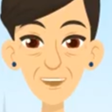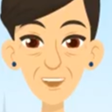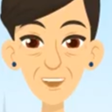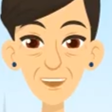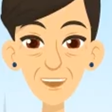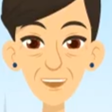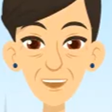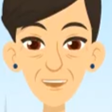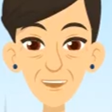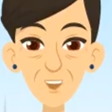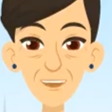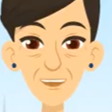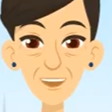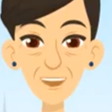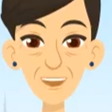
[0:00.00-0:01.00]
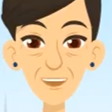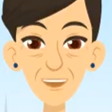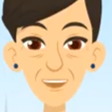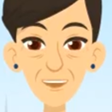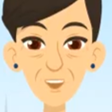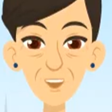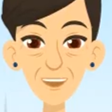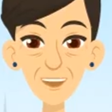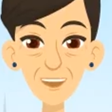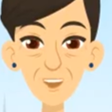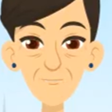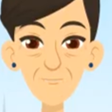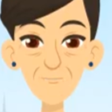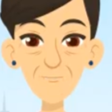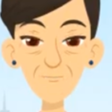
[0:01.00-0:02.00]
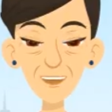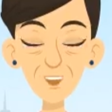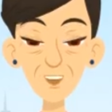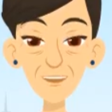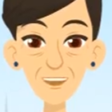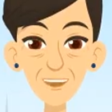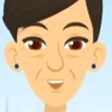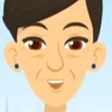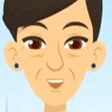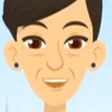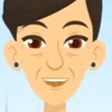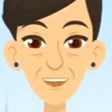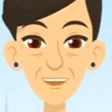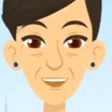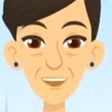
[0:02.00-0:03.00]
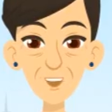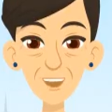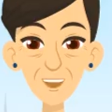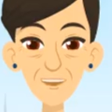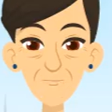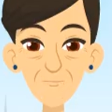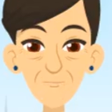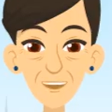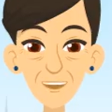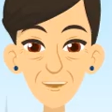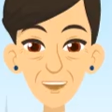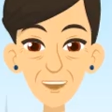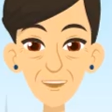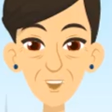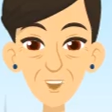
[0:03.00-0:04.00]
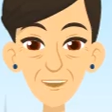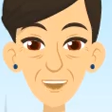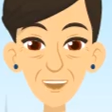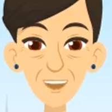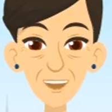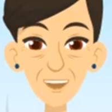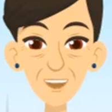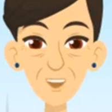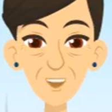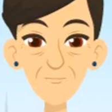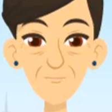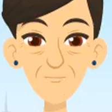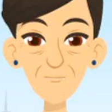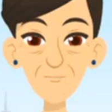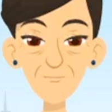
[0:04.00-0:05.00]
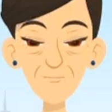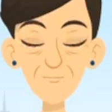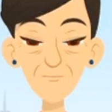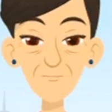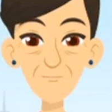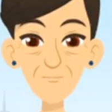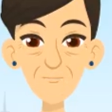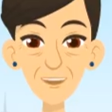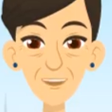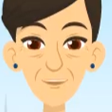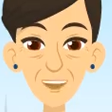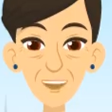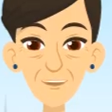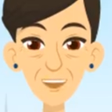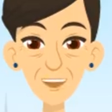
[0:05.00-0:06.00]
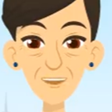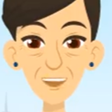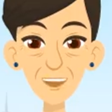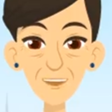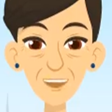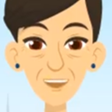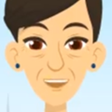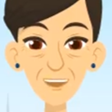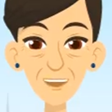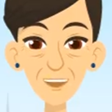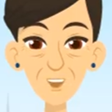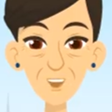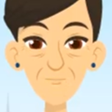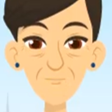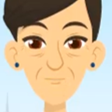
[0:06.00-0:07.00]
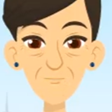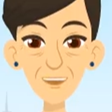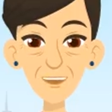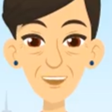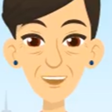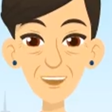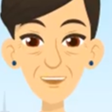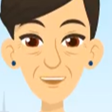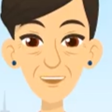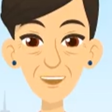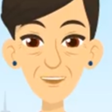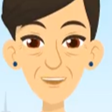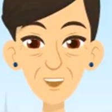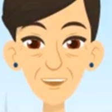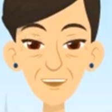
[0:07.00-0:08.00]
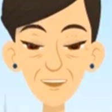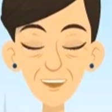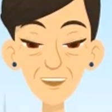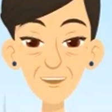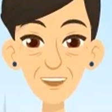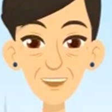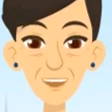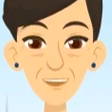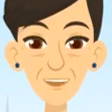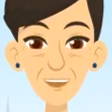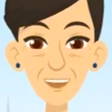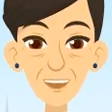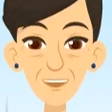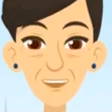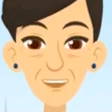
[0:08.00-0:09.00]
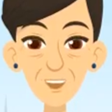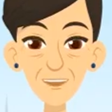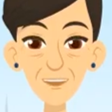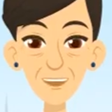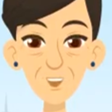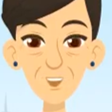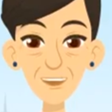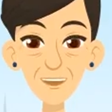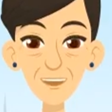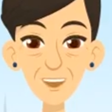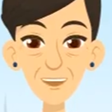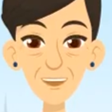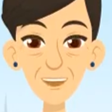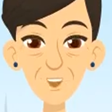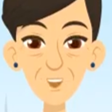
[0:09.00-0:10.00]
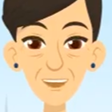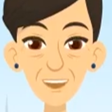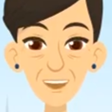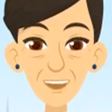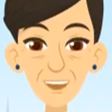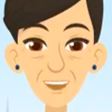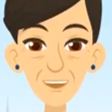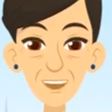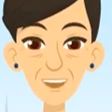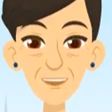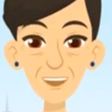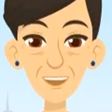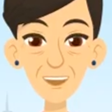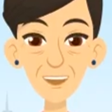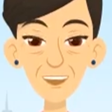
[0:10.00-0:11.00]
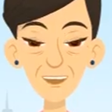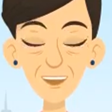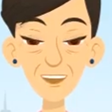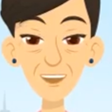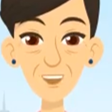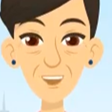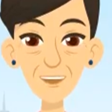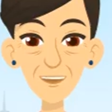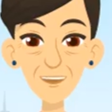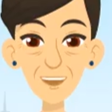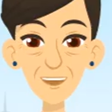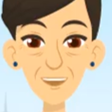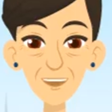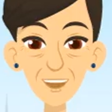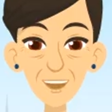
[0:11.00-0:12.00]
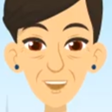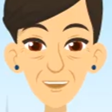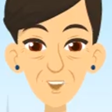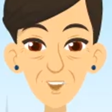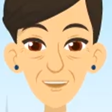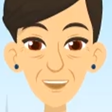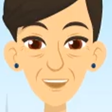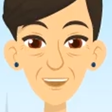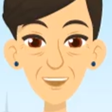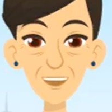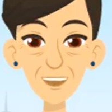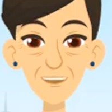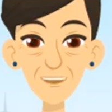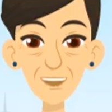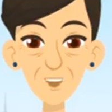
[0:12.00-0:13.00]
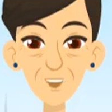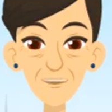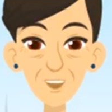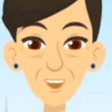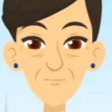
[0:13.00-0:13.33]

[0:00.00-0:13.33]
how senators are elected, their qualifications, and their powers. As noted elsewhere, the 17th Amendment changed the method of election from the state legislatures to a direct vote by the electorate.